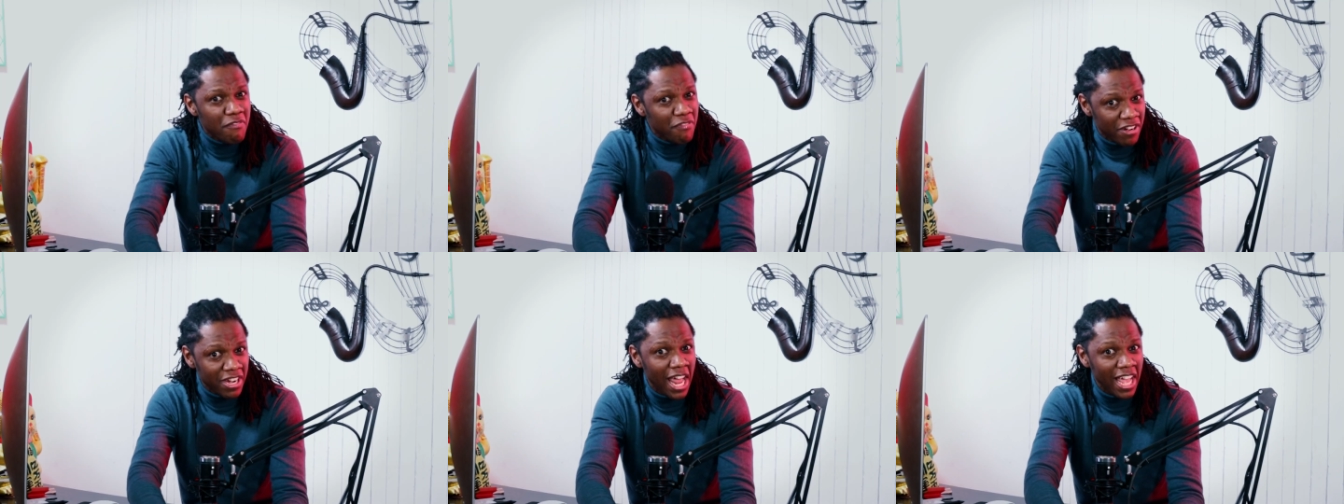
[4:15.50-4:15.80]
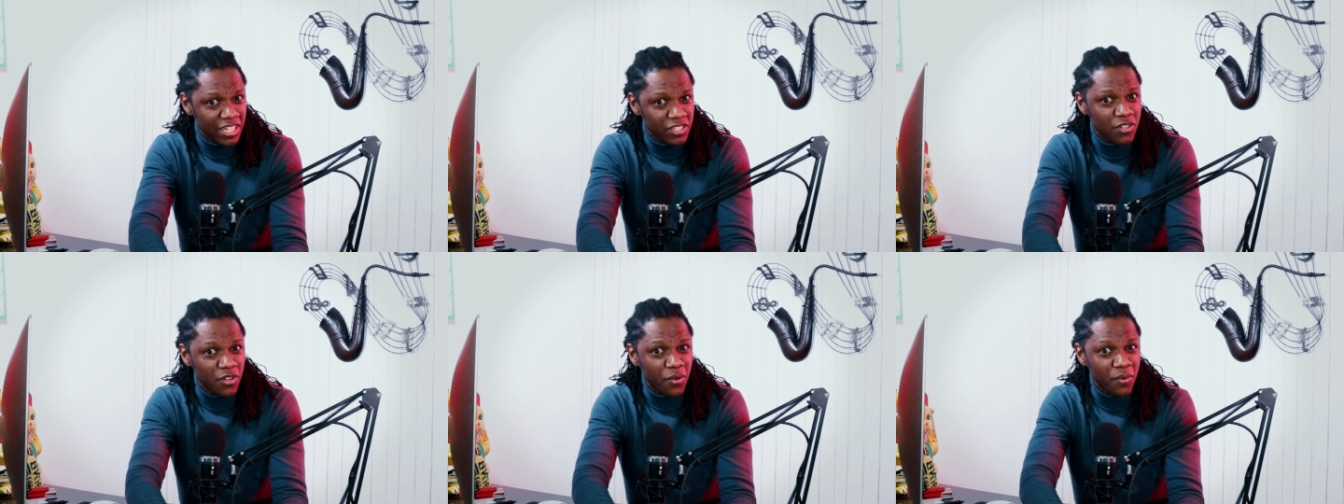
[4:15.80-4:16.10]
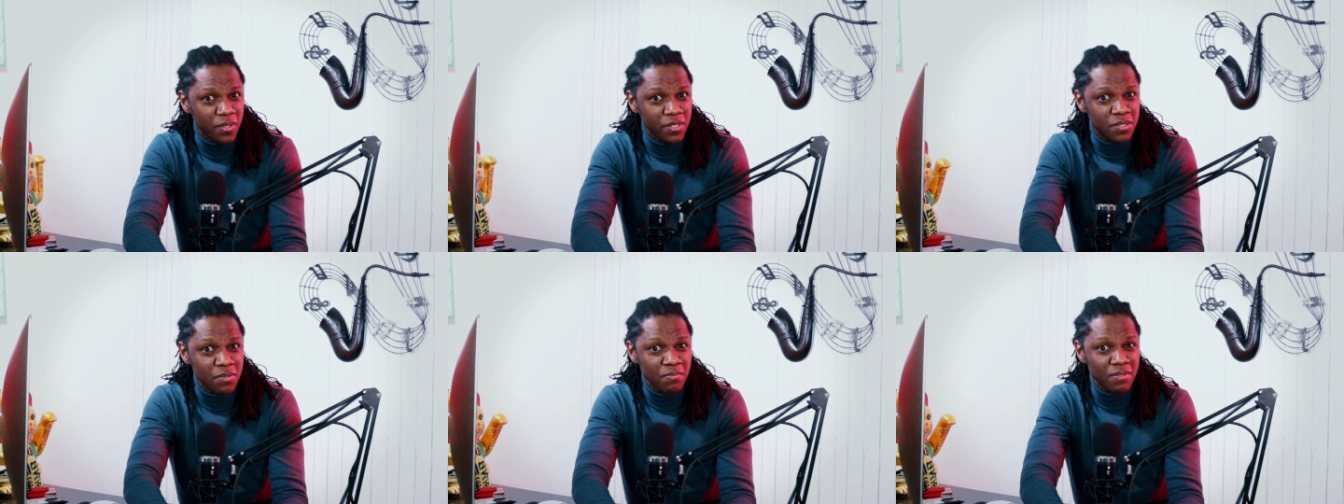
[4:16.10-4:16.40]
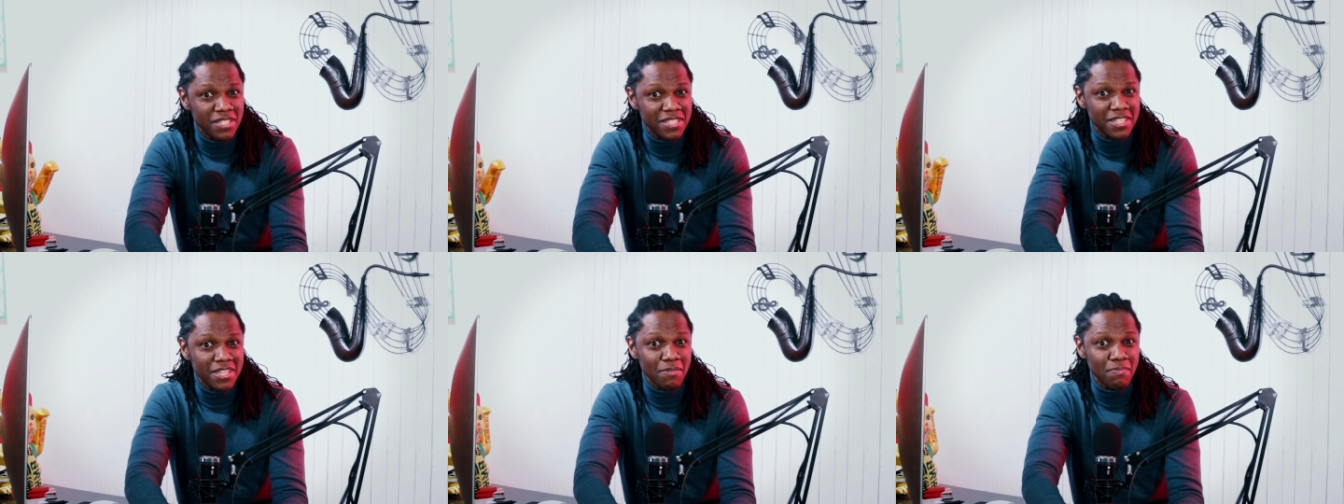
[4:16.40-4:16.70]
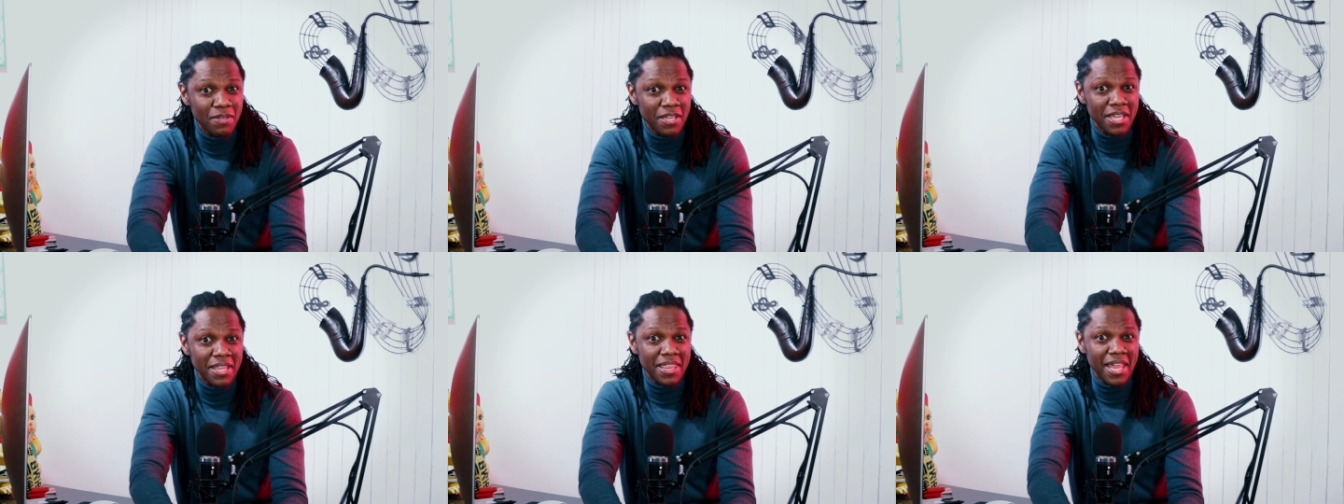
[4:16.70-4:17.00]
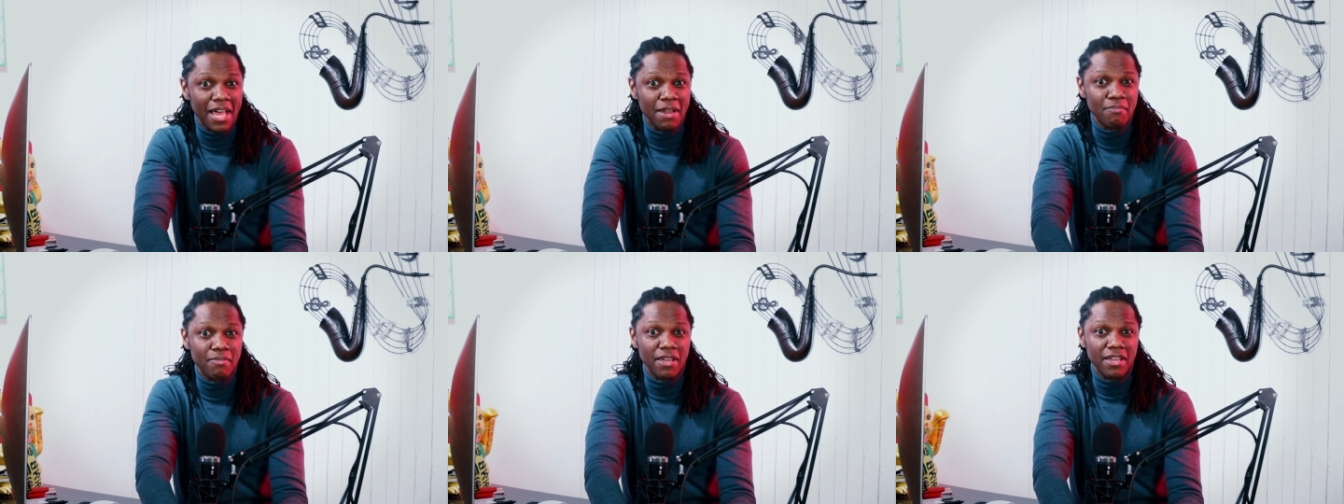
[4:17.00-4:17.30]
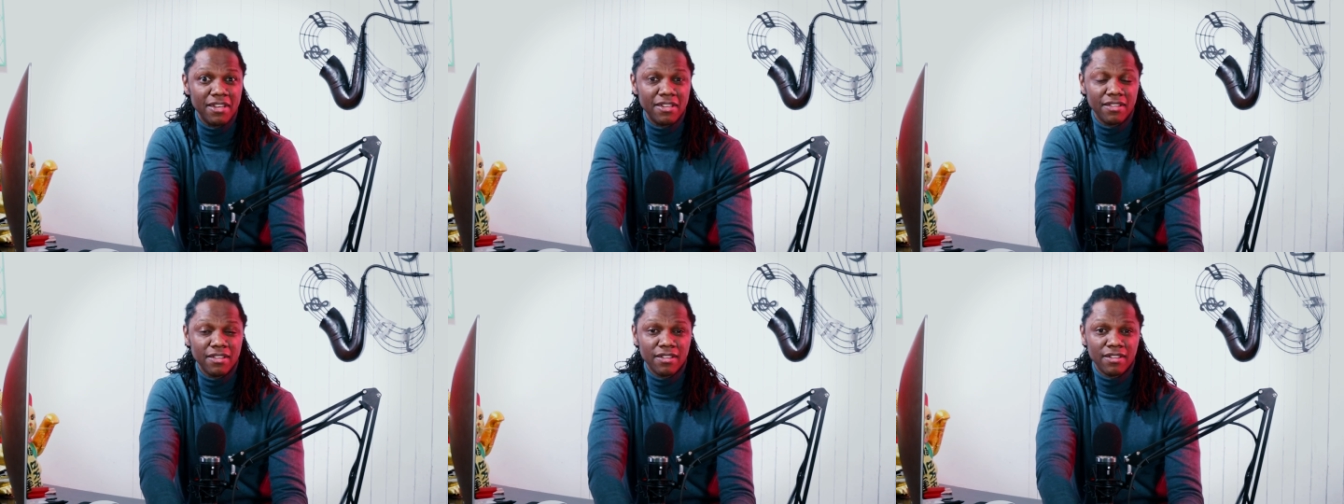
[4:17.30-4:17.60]
every night you're going to be sleeping in that
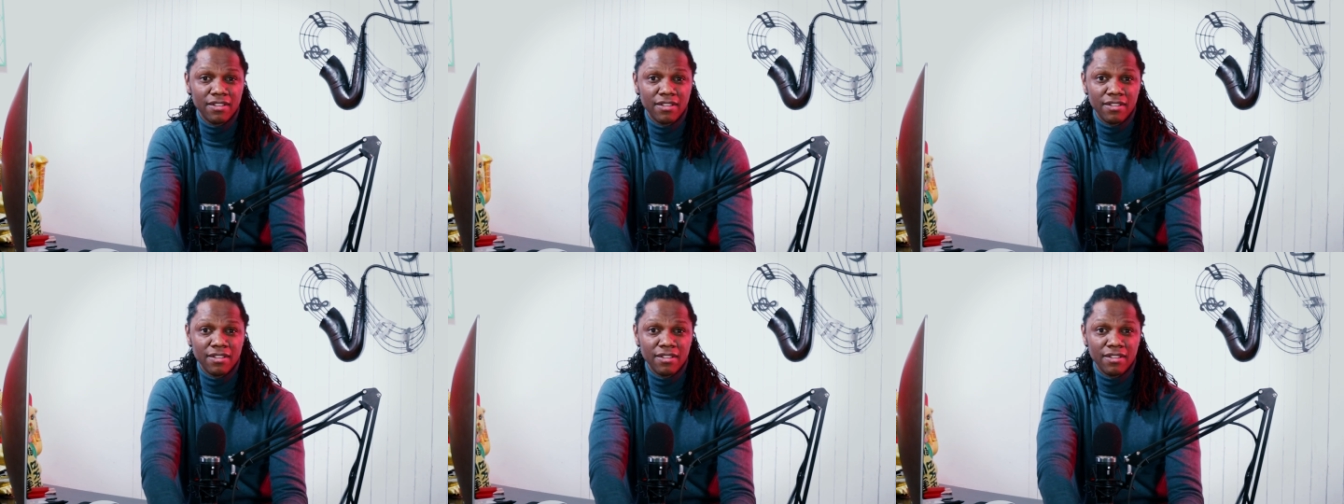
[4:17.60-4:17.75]
bed.